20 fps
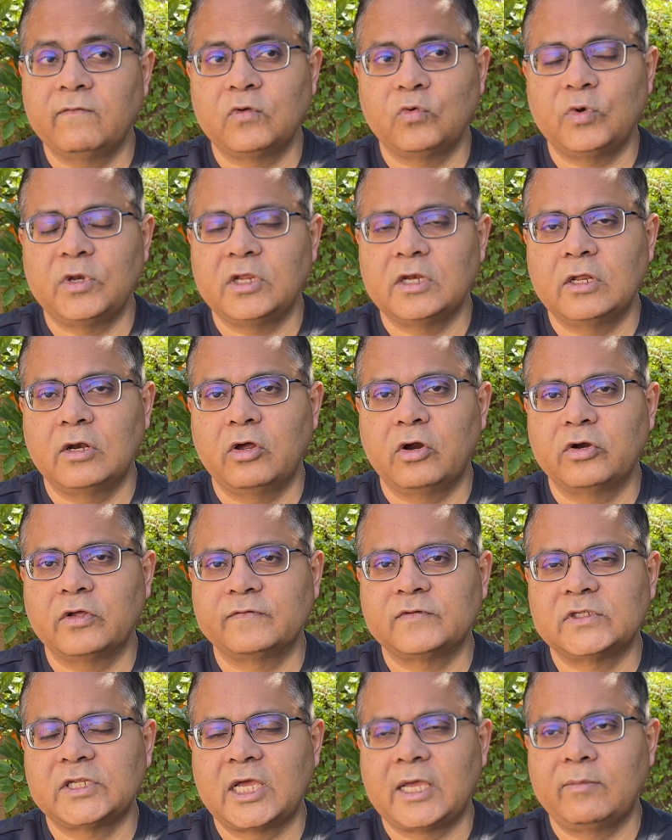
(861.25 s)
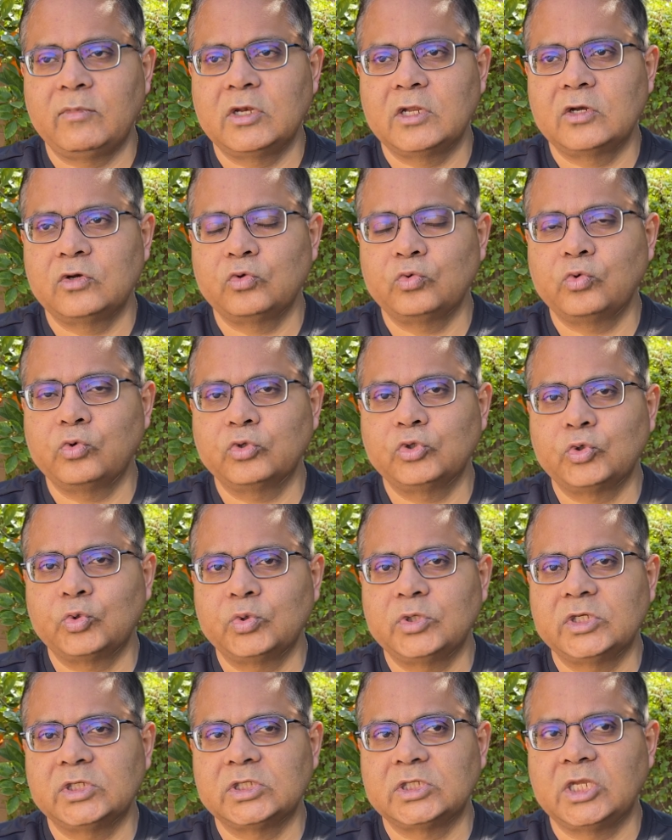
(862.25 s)
You need a lot of stamina to go through
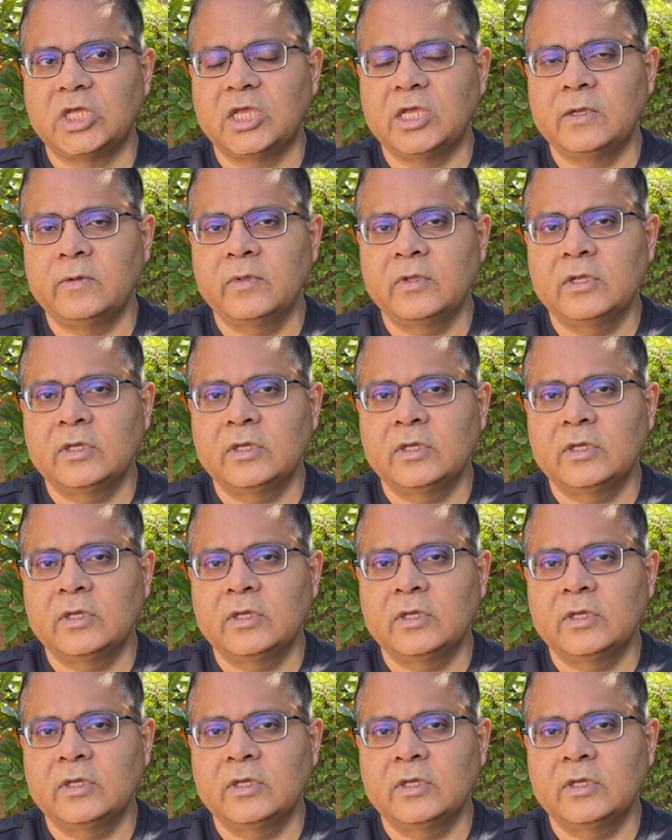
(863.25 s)
this day.